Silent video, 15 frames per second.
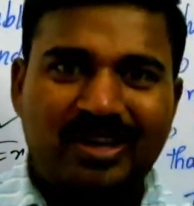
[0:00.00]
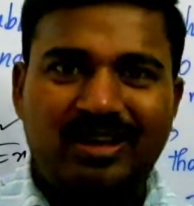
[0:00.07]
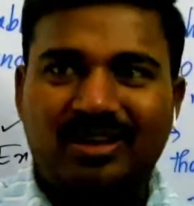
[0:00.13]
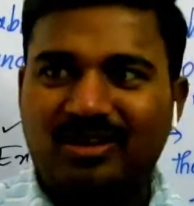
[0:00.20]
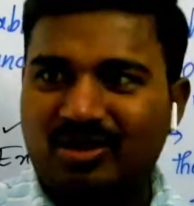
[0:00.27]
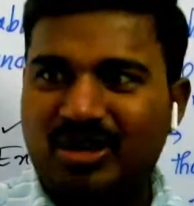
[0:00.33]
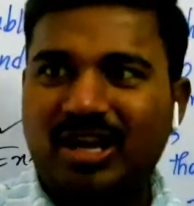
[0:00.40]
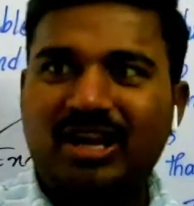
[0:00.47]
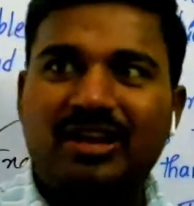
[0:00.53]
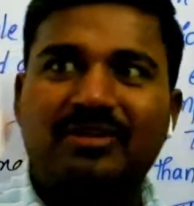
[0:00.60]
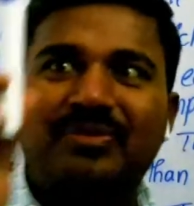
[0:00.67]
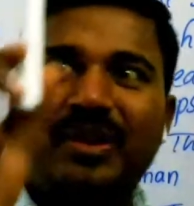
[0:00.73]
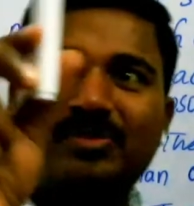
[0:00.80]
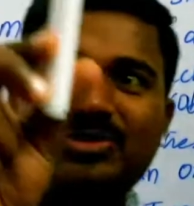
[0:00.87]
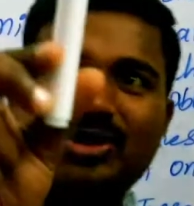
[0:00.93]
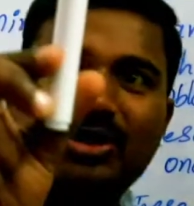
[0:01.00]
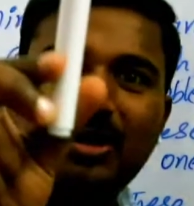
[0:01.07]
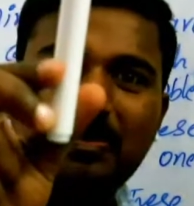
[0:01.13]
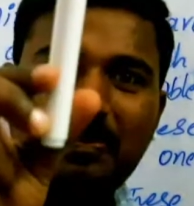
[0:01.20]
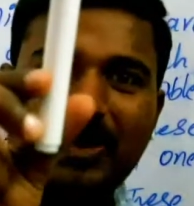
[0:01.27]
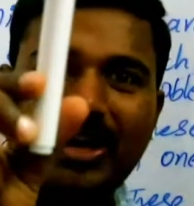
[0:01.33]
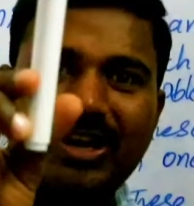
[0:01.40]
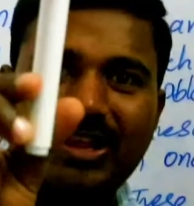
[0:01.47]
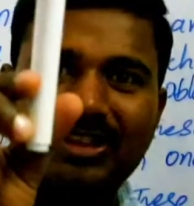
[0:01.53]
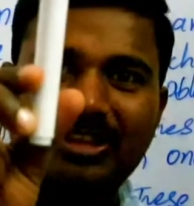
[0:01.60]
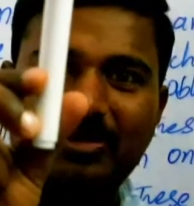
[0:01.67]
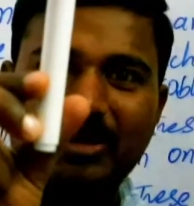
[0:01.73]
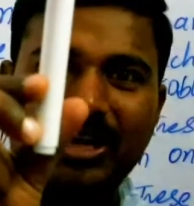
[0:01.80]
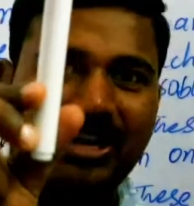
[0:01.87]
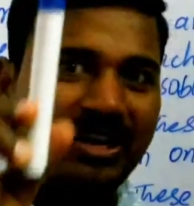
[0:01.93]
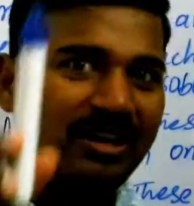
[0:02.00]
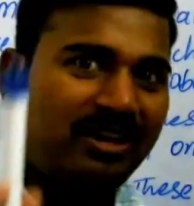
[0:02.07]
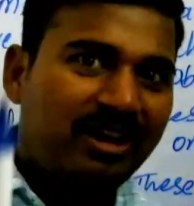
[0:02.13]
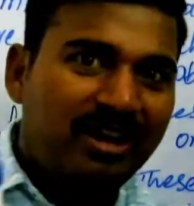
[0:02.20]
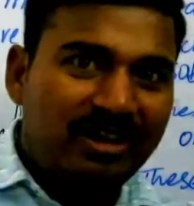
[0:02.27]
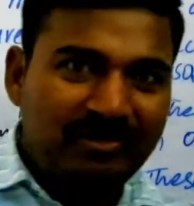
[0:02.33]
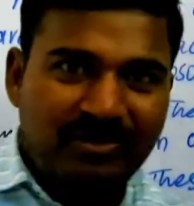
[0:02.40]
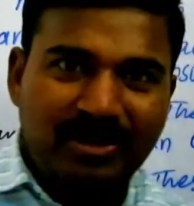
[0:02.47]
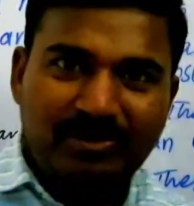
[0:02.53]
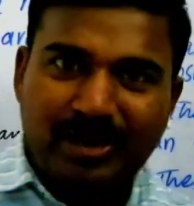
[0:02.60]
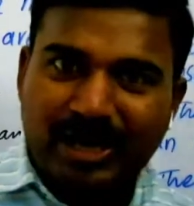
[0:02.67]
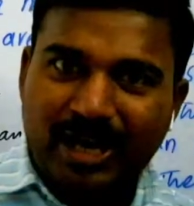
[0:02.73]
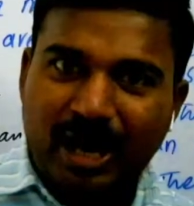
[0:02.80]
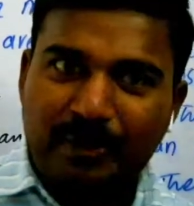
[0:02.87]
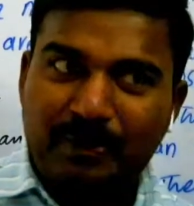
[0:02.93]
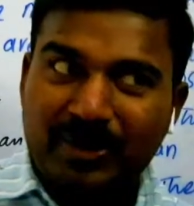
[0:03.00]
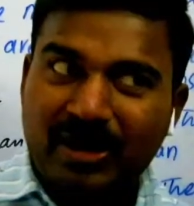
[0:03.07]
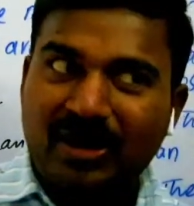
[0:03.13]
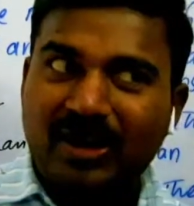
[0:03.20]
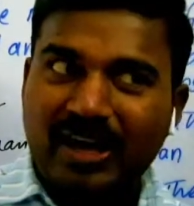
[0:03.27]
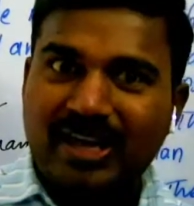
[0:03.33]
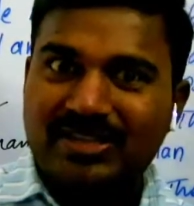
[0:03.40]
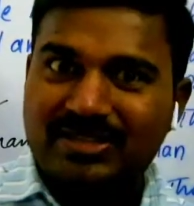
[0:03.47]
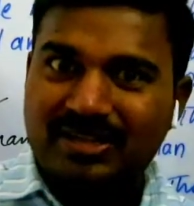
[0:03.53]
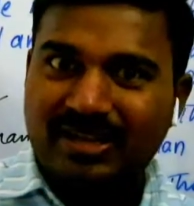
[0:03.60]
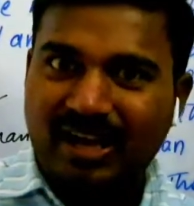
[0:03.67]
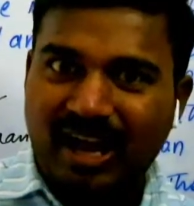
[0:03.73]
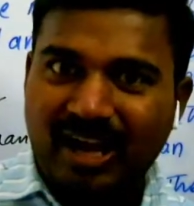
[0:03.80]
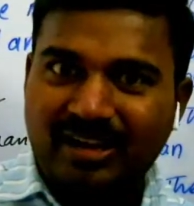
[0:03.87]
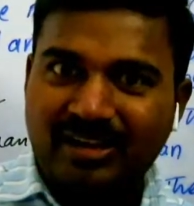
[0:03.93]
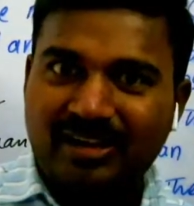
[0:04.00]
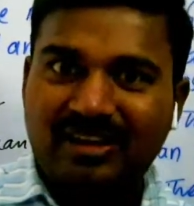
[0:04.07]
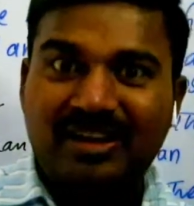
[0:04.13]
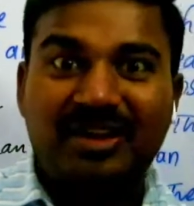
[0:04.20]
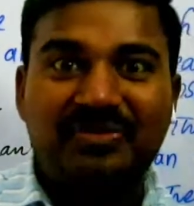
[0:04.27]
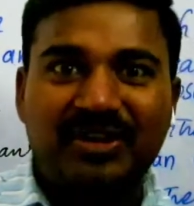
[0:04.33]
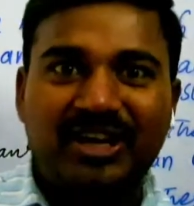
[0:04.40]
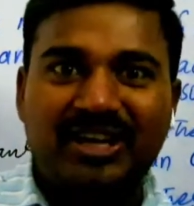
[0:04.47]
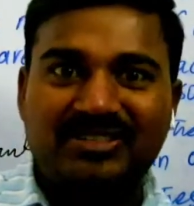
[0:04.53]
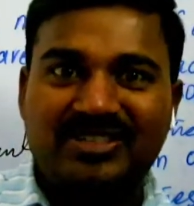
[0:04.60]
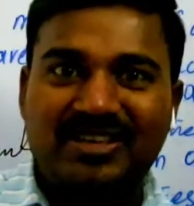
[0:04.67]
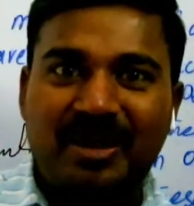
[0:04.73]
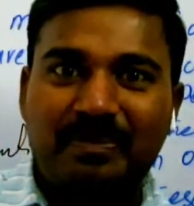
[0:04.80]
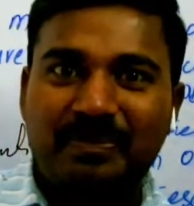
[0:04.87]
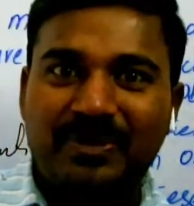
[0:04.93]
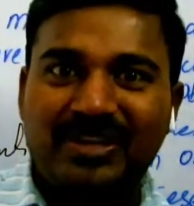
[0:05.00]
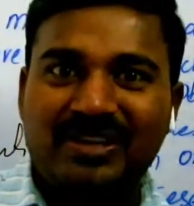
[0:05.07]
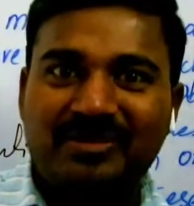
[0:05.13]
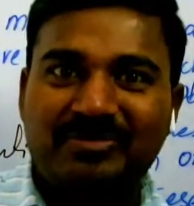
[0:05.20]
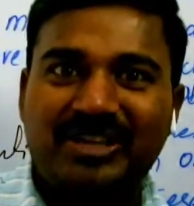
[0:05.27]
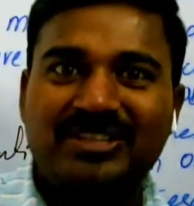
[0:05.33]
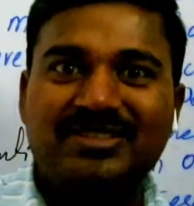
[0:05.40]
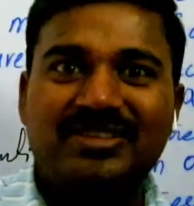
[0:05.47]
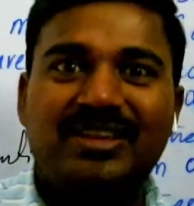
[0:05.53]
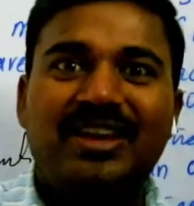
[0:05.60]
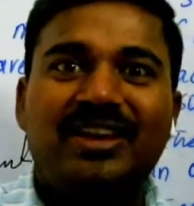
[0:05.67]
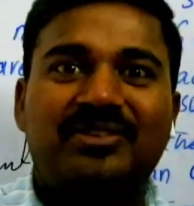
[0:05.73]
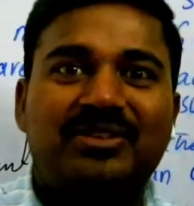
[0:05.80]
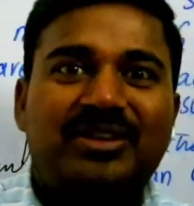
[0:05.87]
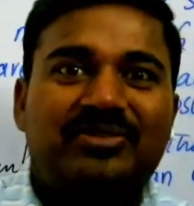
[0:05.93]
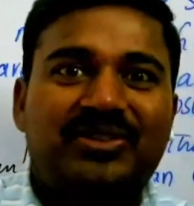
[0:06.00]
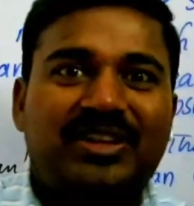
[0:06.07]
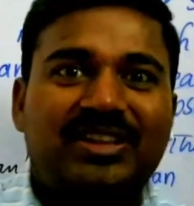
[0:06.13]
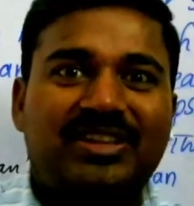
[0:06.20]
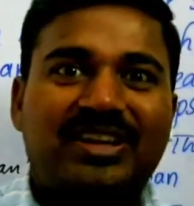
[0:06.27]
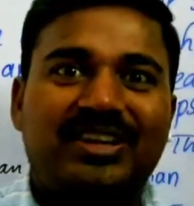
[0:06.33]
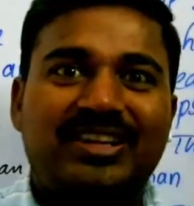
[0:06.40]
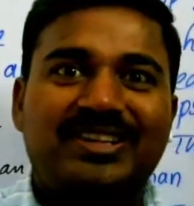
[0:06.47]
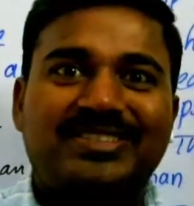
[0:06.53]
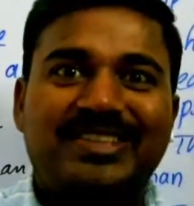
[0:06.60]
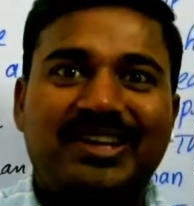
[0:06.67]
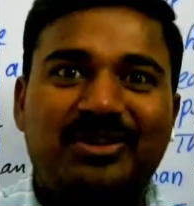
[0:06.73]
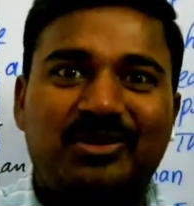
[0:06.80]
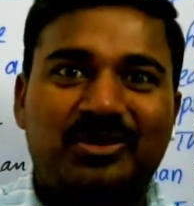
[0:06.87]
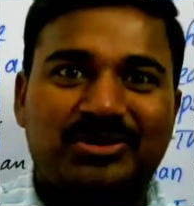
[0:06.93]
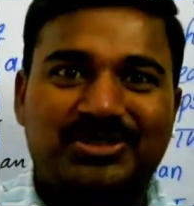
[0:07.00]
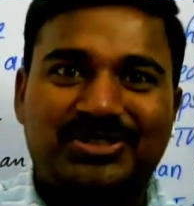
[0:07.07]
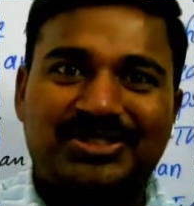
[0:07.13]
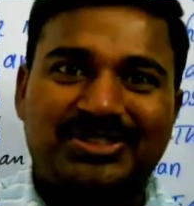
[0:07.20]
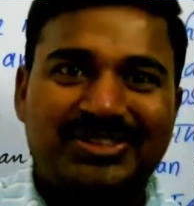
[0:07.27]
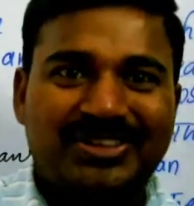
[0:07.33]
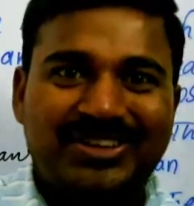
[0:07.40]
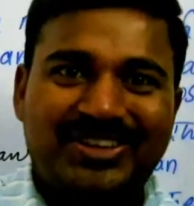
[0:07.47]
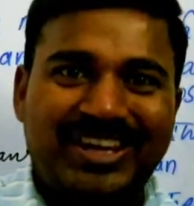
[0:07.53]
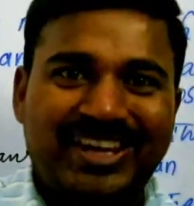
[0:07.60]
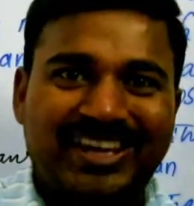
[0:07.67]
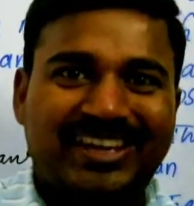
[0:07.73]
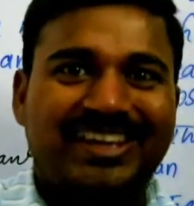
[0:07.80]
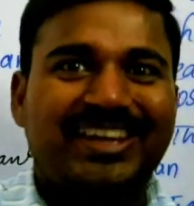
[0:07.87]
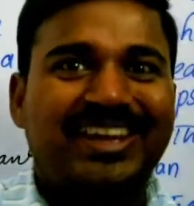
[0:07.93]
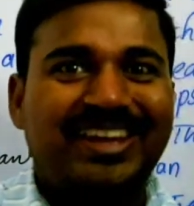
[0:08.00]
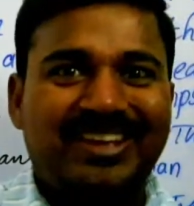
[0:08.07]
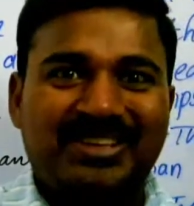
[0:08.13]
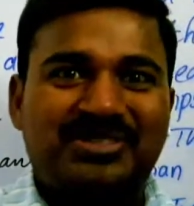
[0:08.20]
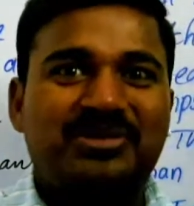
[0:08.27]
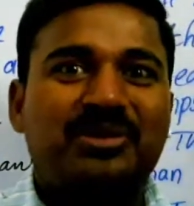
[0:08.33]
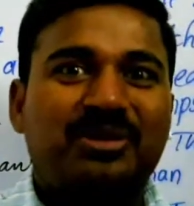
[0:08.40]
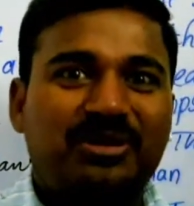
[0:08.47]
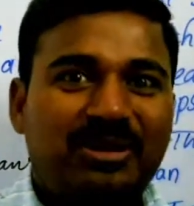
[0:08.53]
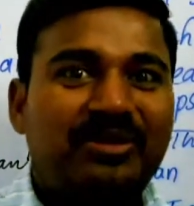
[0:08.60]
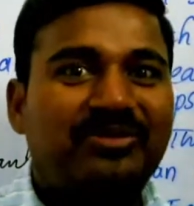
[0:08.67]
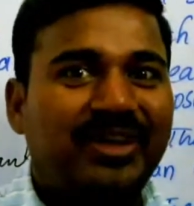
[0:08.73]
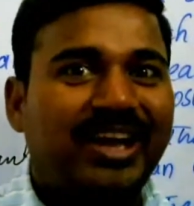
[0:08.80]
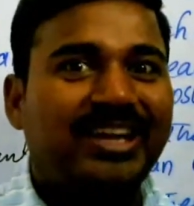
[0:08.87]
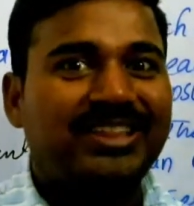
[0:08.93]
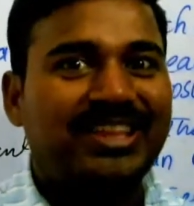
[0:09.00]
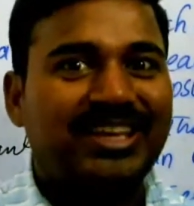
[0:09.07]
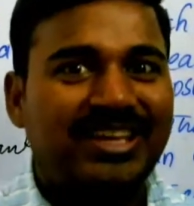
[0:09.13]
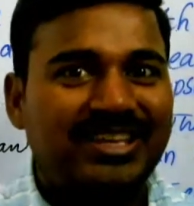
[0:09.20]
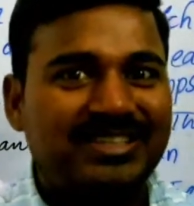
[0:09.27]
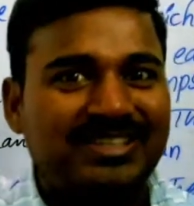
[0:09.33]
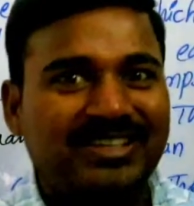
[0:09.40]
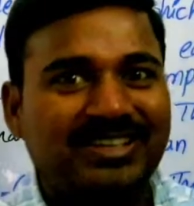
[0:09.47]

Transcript: Okay, now if I am showing pen in the mirror, will be appeared as a hand? If it has appear means, you will feel that it is a ghost. Okay, so if anything is